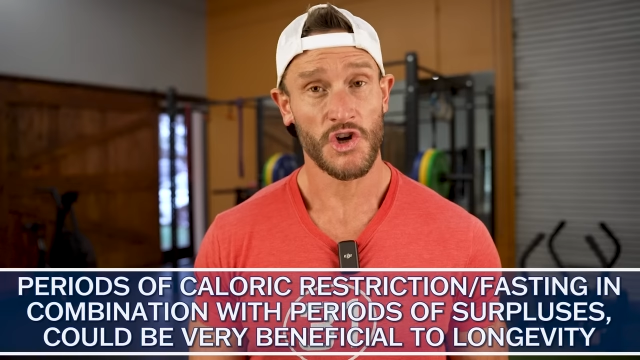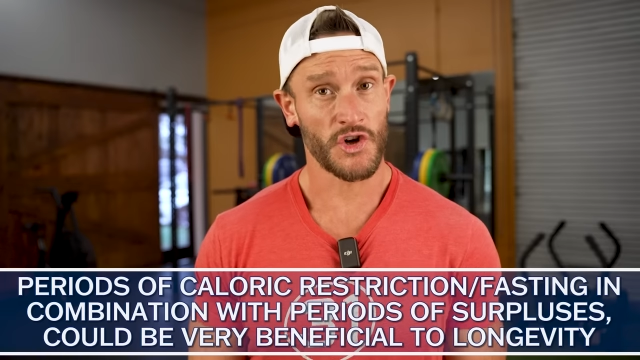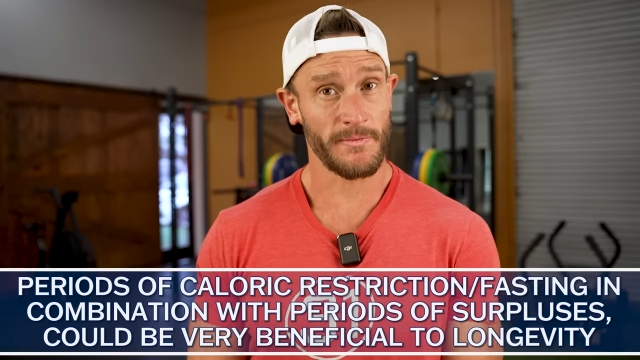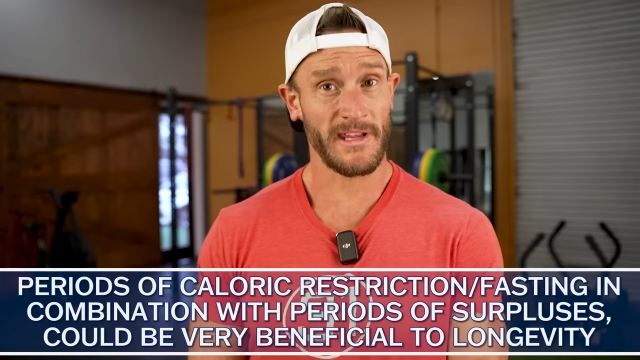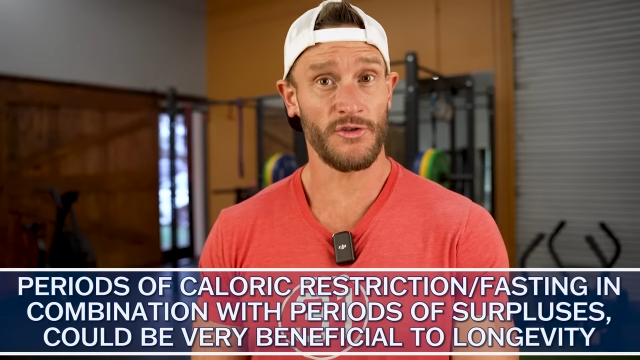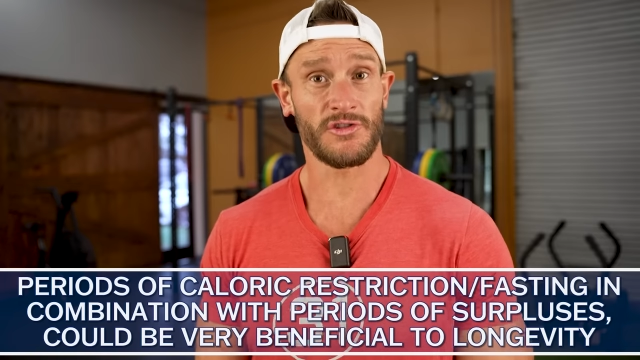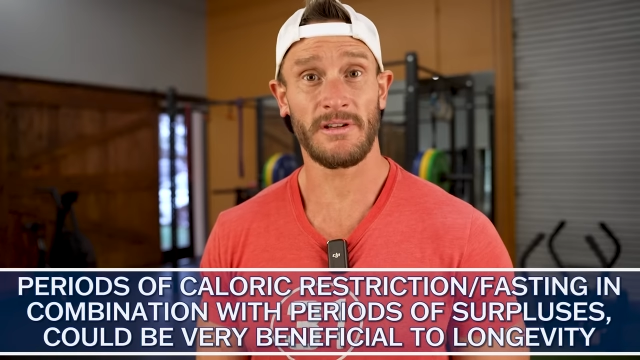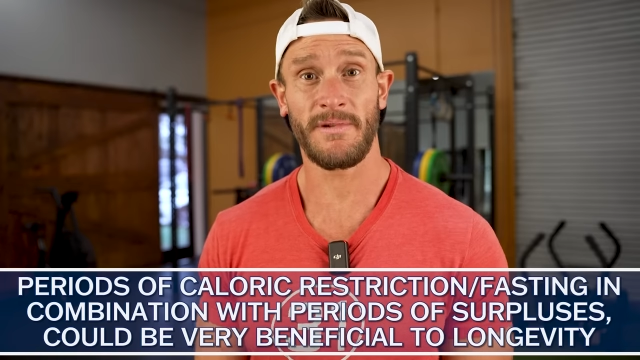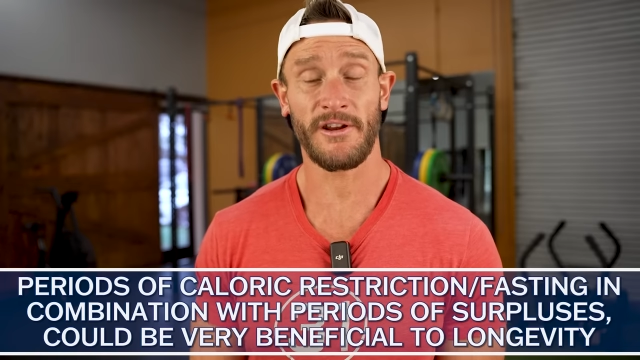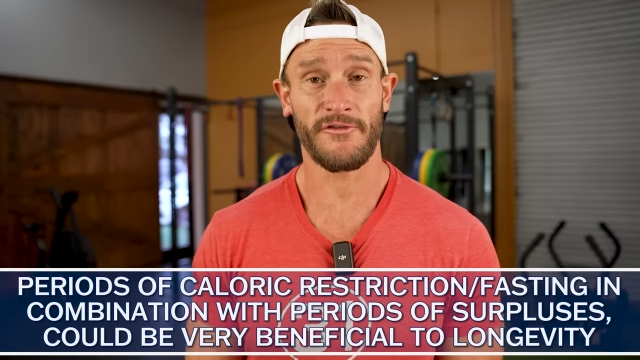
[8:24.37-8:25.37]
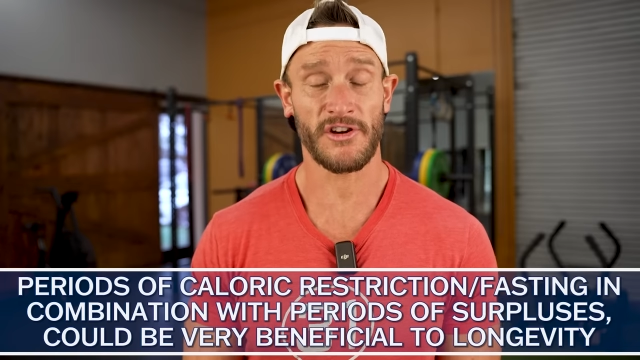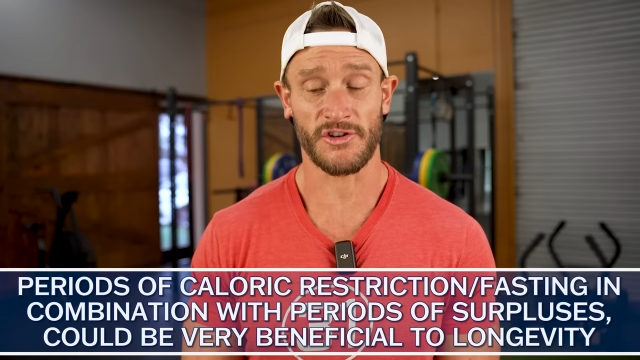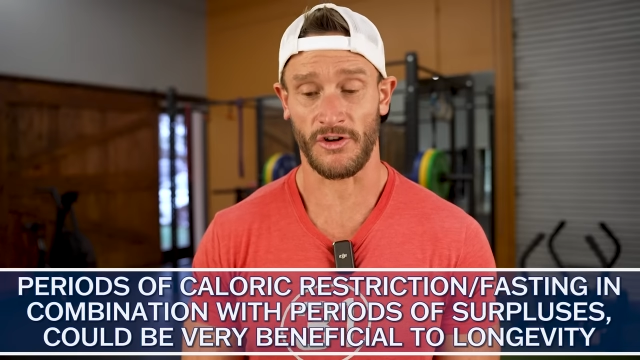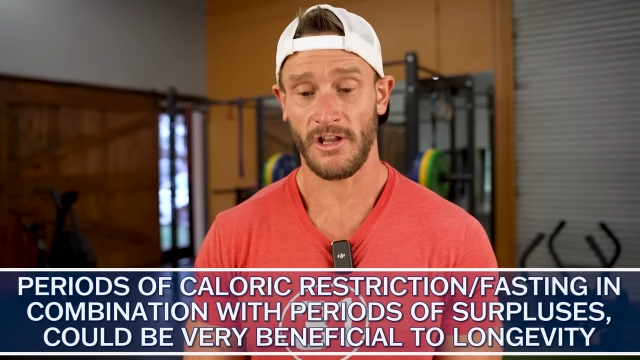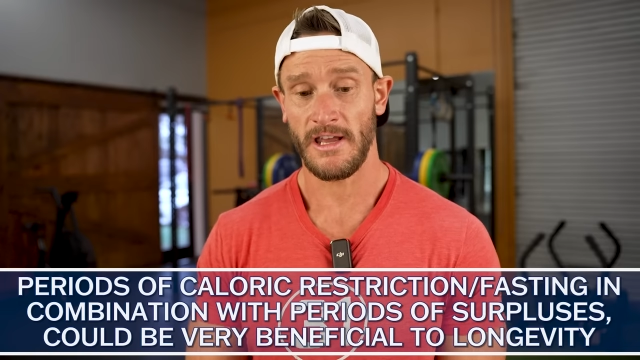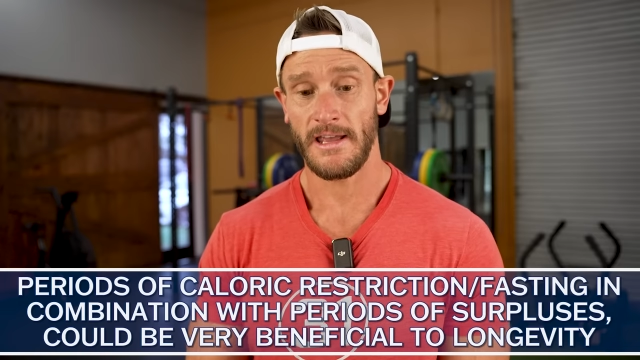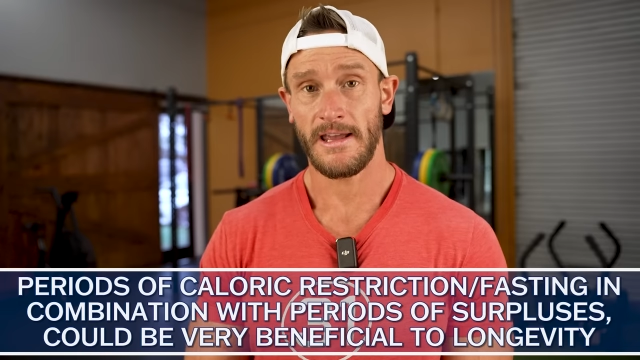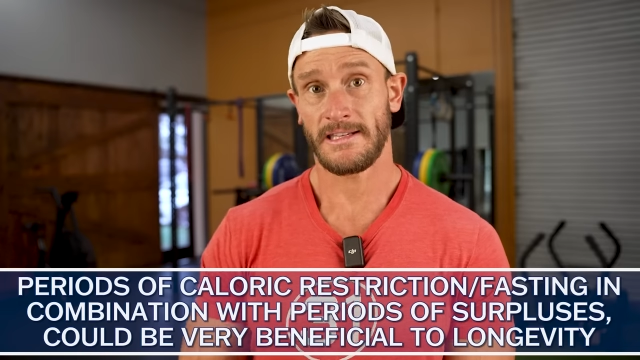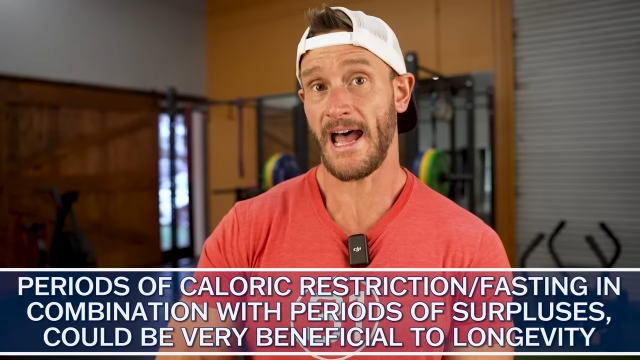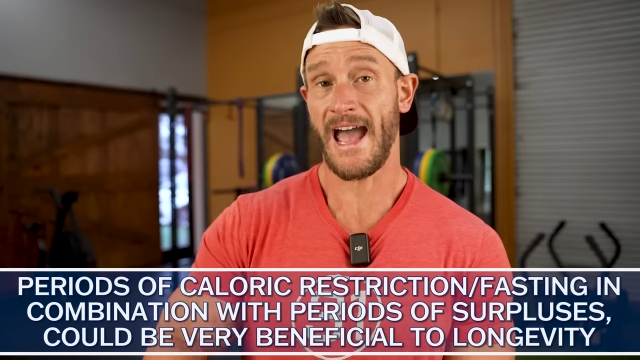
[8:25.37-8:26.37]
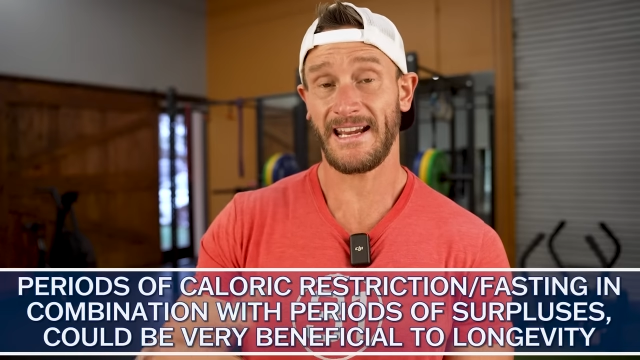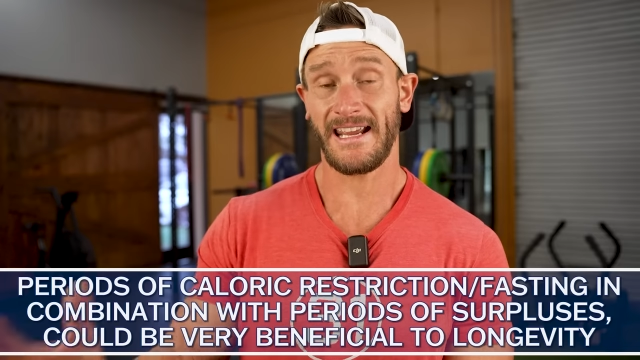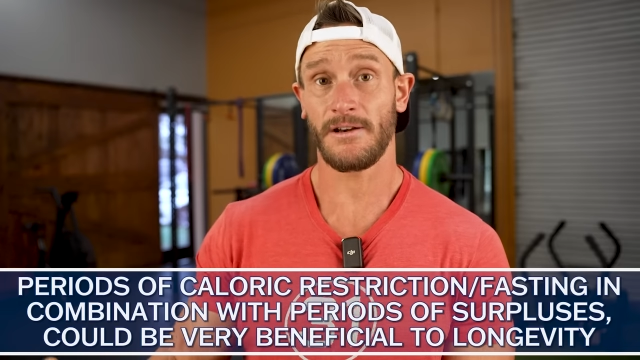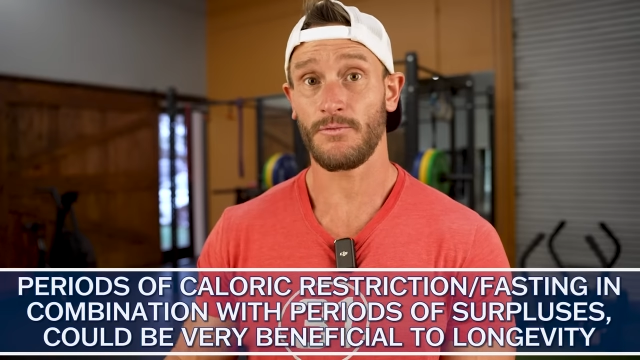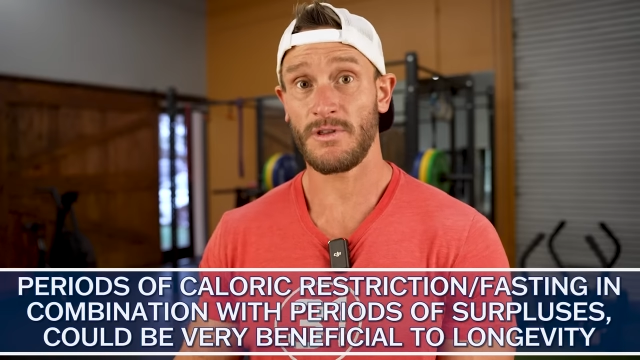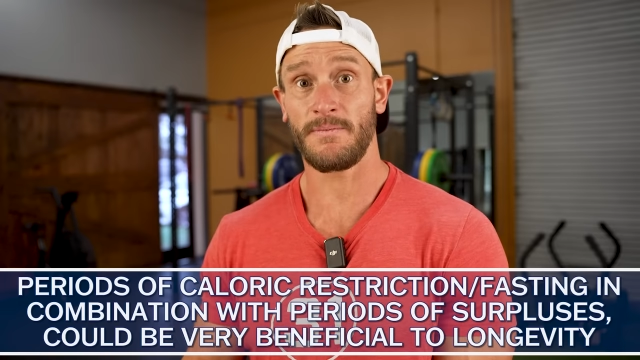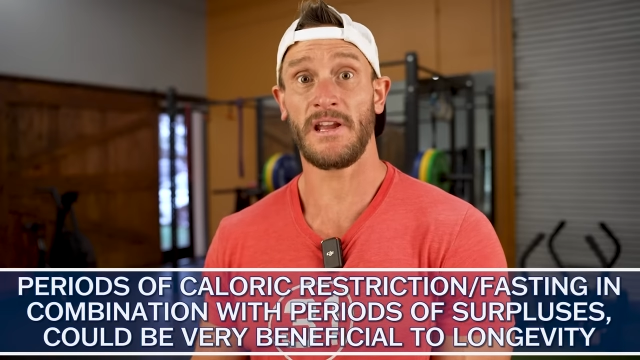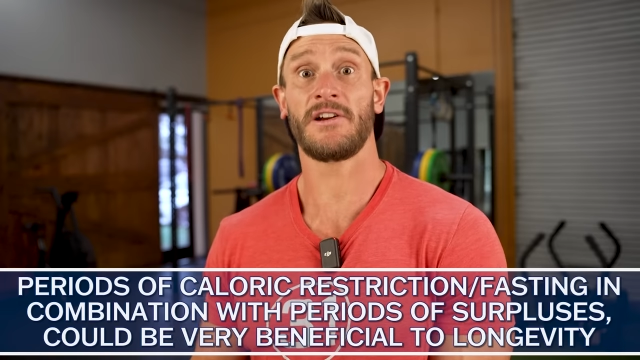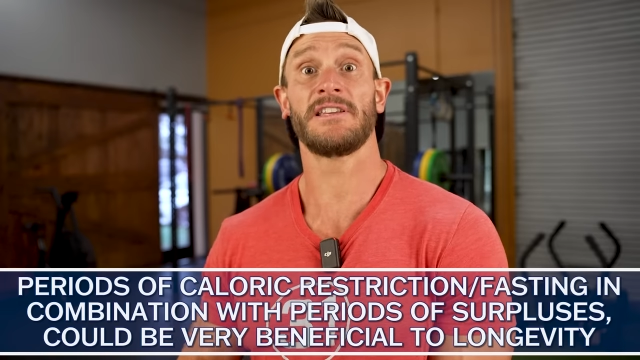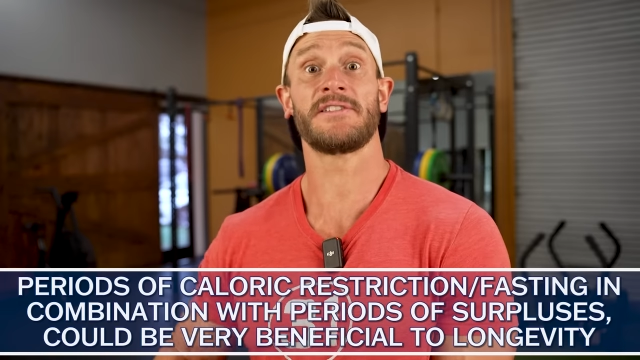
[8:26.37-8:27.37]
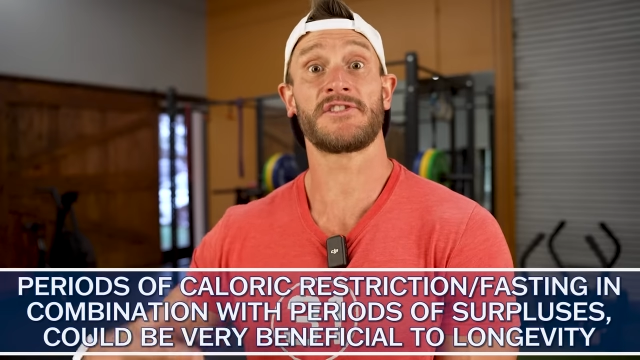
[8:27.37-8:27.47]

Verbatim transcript: could be hugely beneficial, tied in with periods of